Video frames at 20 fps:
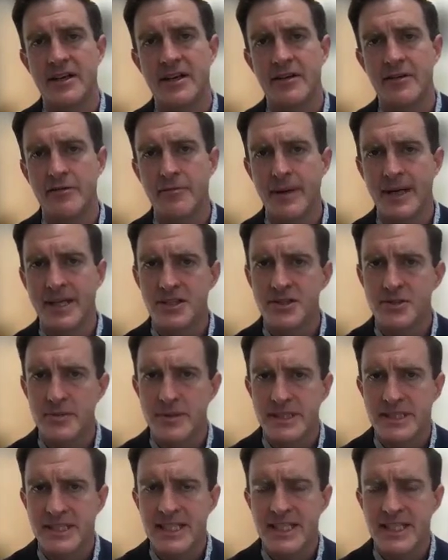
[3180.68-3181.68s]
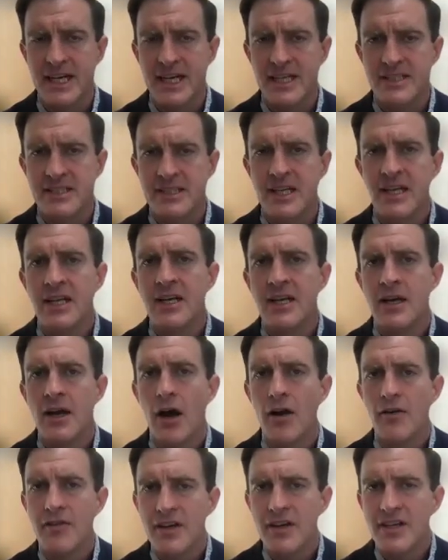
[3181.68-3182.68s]
of patients with CCUS
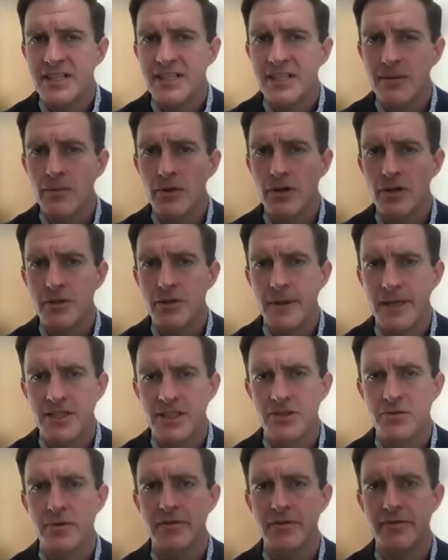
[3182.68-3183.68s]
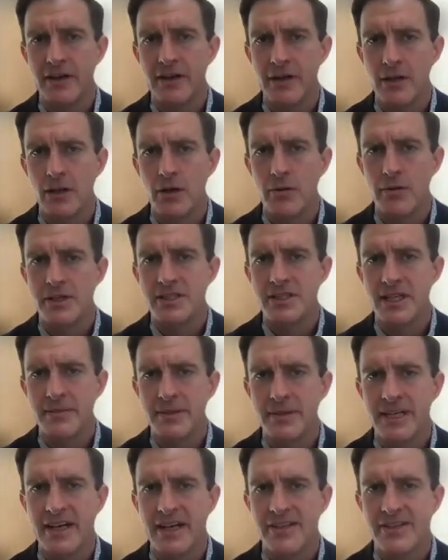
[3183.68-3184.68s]
are very similar to patients with very low risk
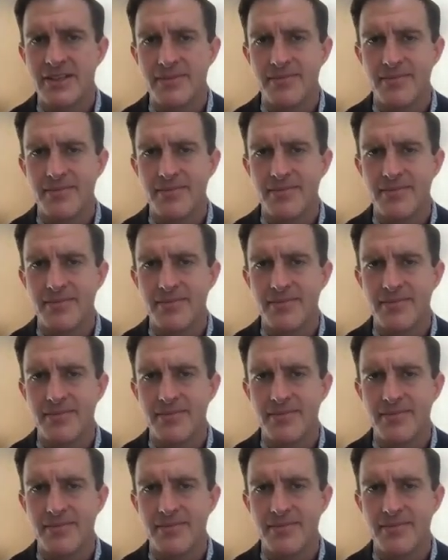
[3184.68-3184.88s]
MDS.